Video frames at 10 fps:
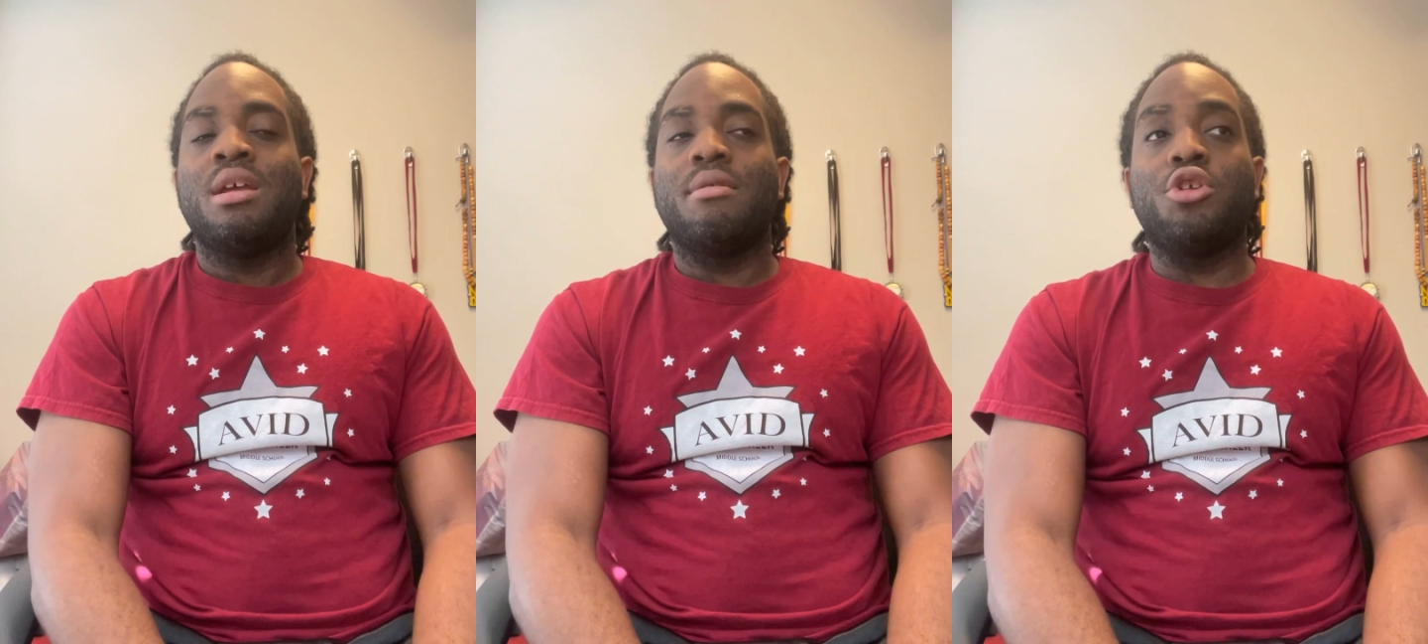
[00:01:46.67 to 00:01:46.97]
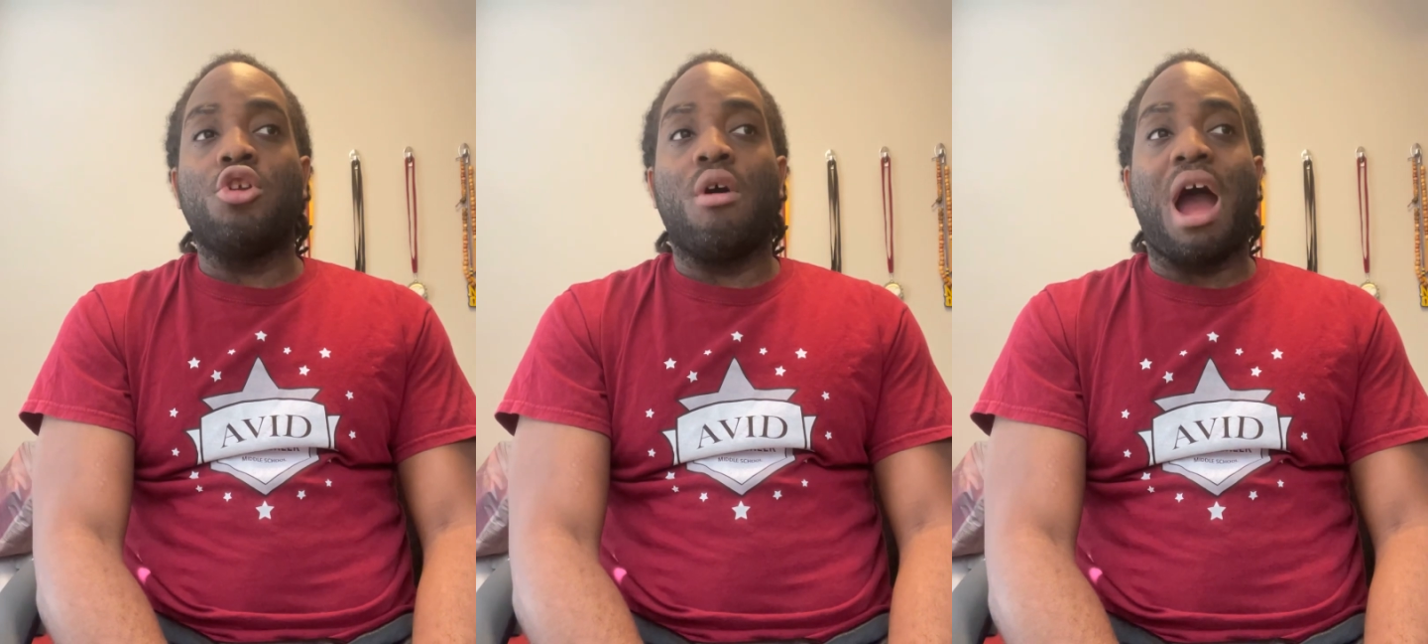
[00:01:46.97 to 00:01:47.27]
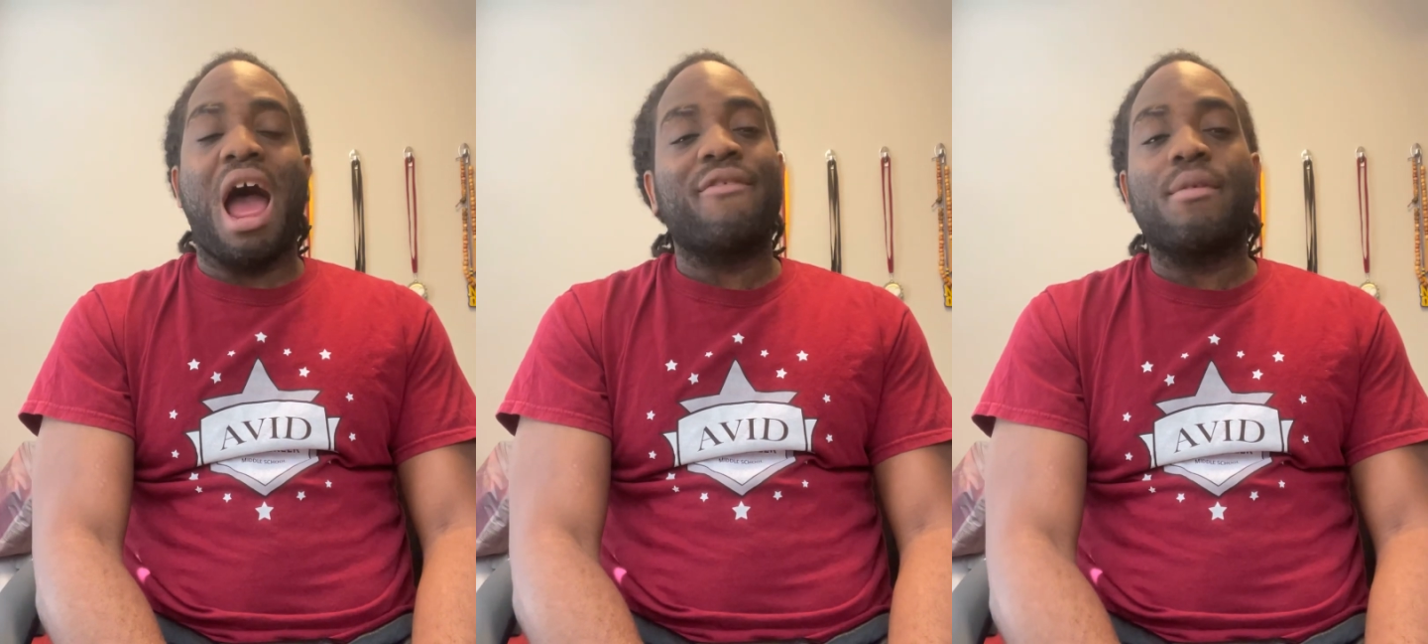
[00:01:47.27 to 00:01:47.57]
you know,
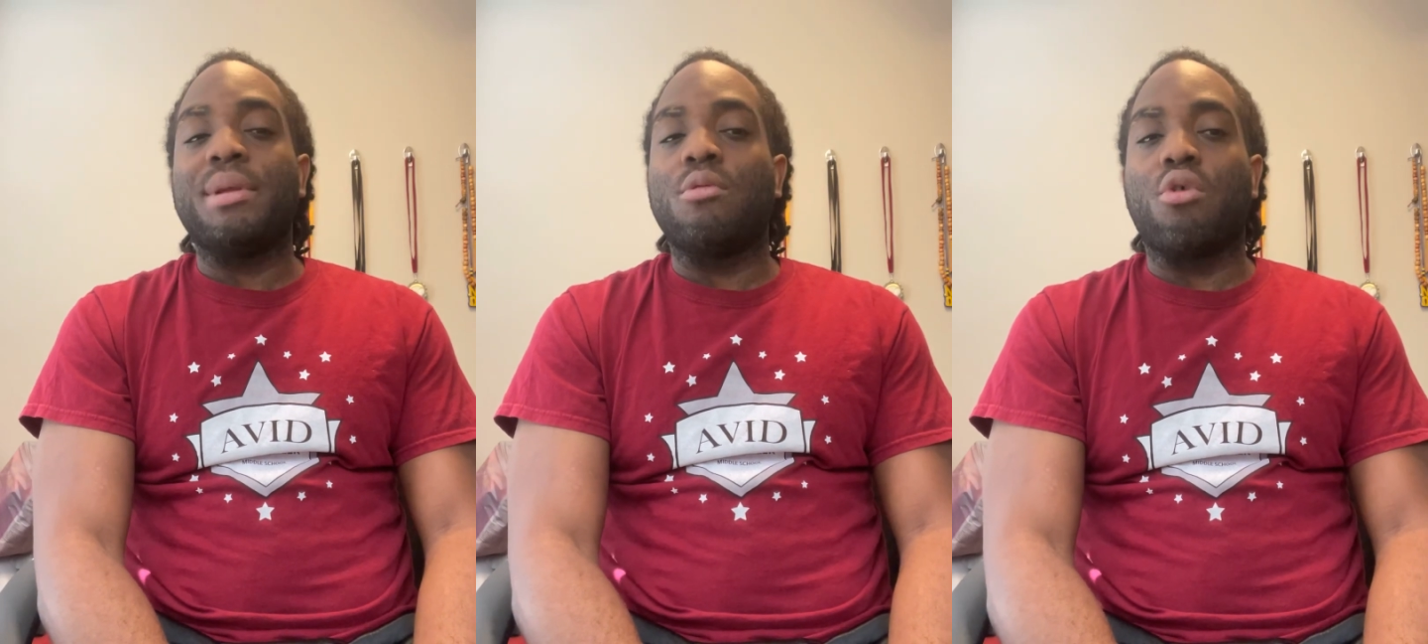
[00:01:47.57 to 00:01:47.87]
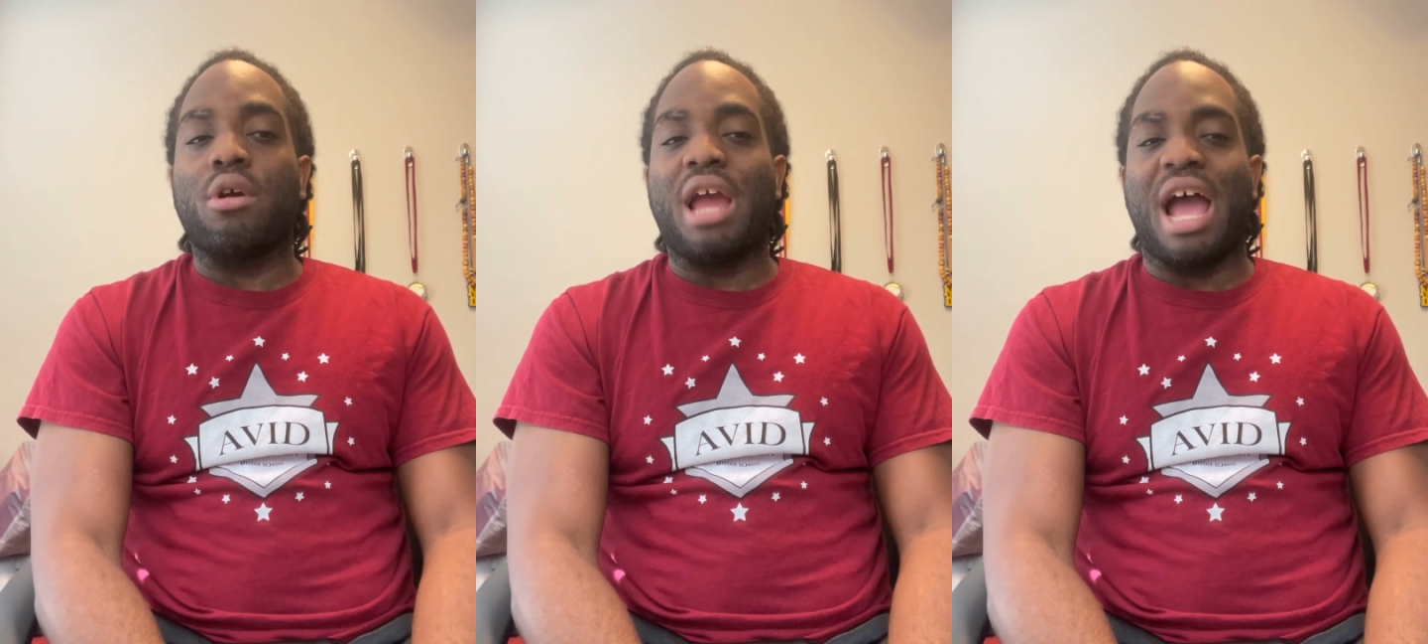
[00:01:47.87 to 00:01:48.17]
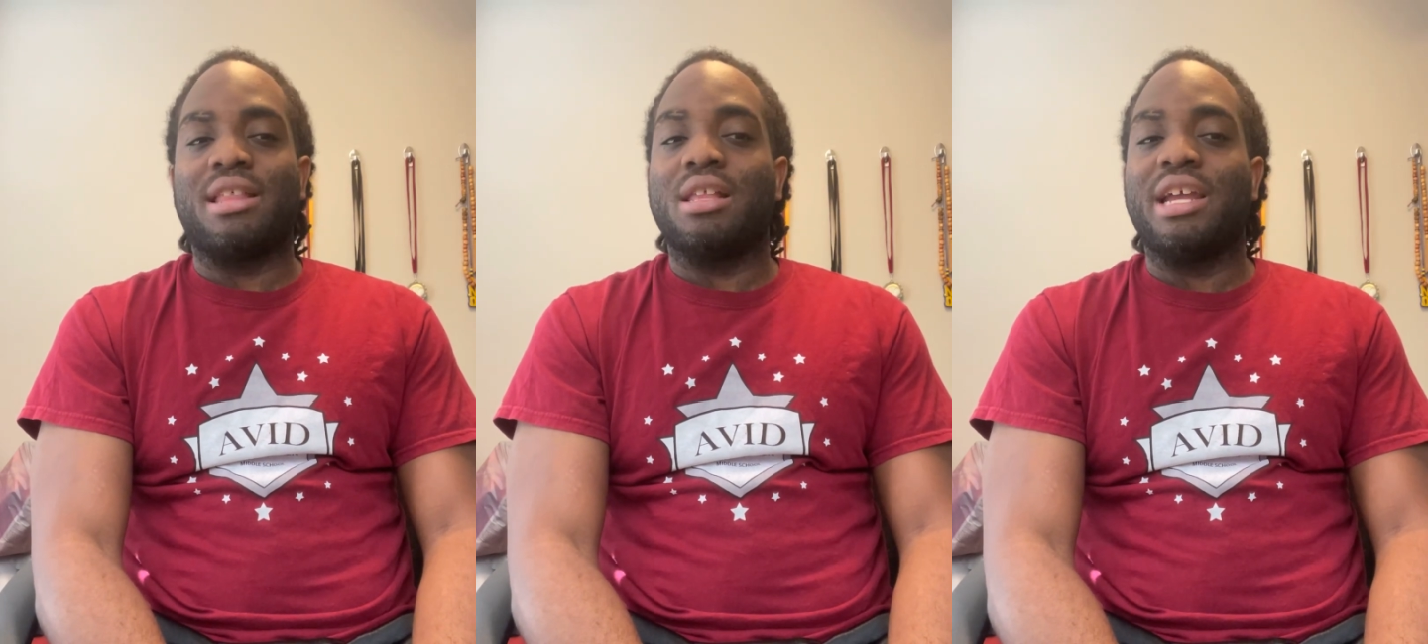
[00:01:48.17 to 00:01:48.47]
I have to be to work
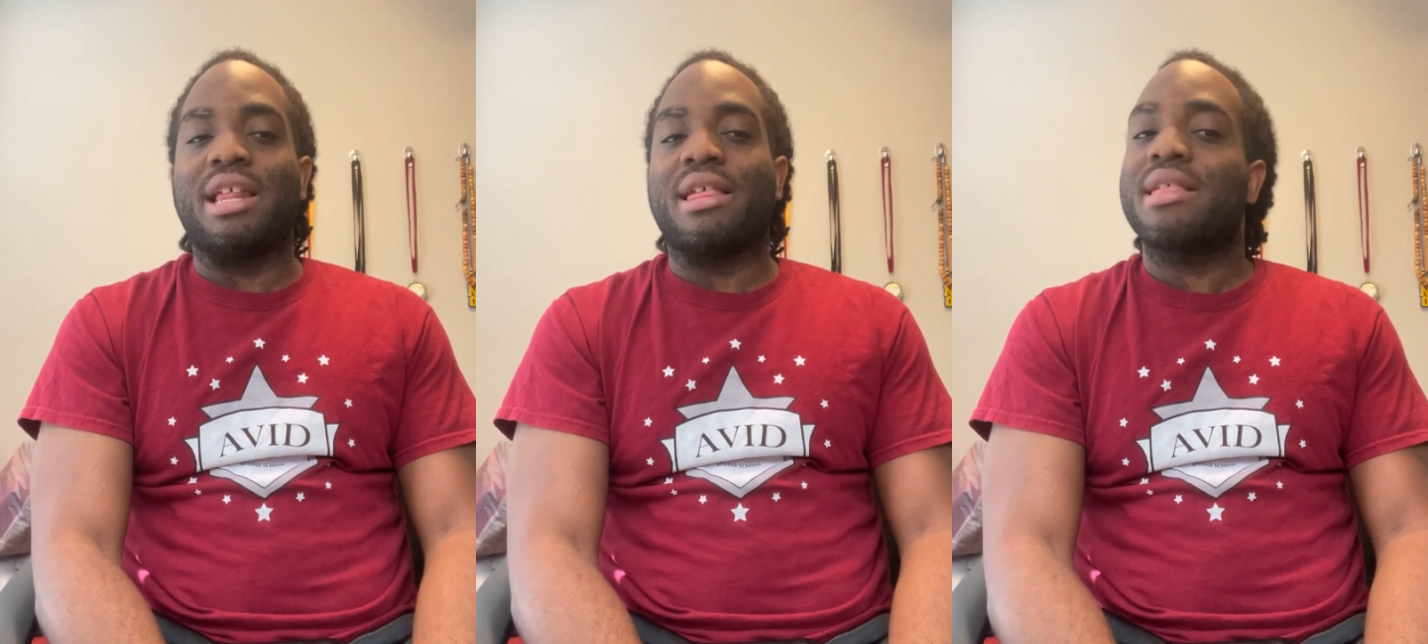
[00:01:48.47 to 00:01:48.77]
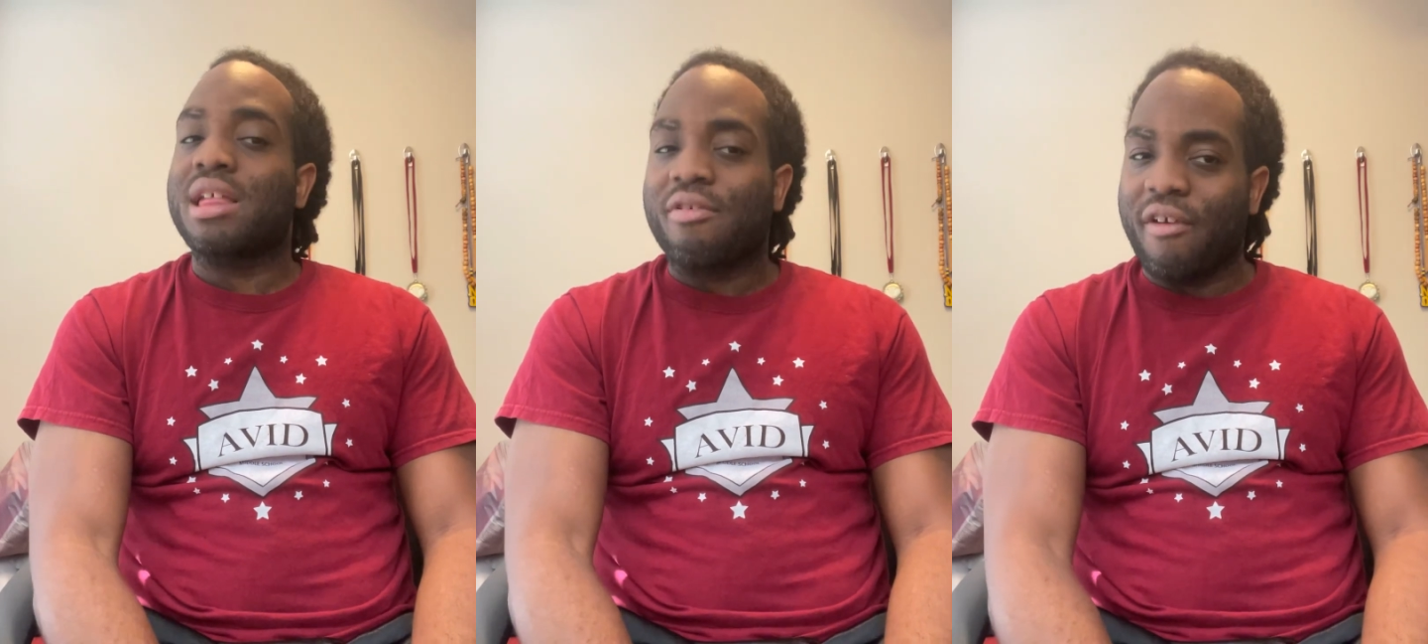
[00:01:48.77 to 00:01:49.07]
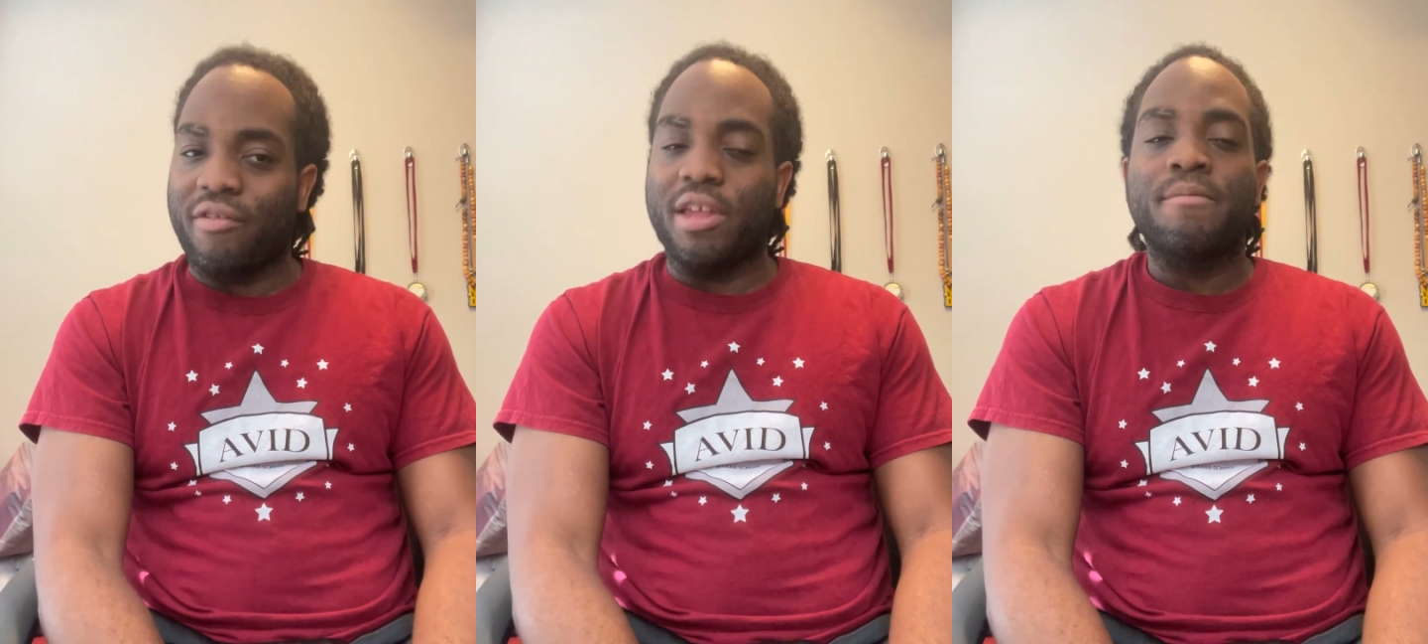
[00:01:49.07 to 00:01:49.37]
at the latest at
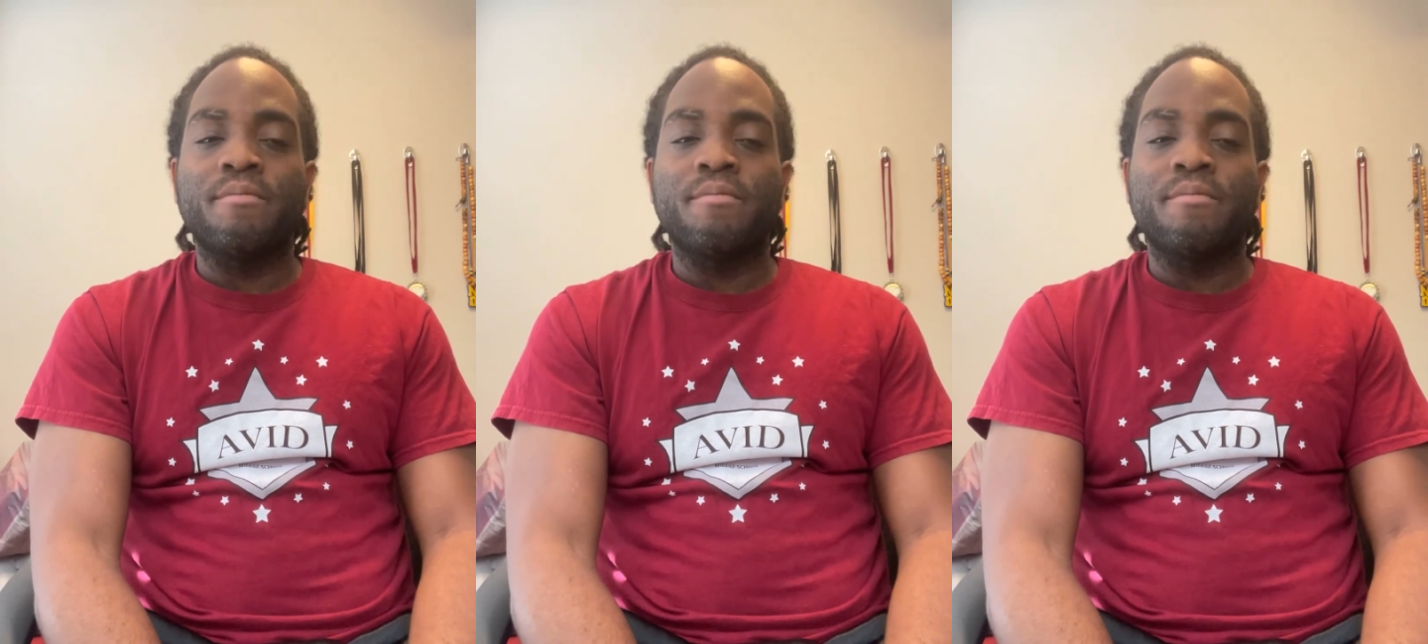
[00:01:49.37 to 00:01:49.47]
6:50,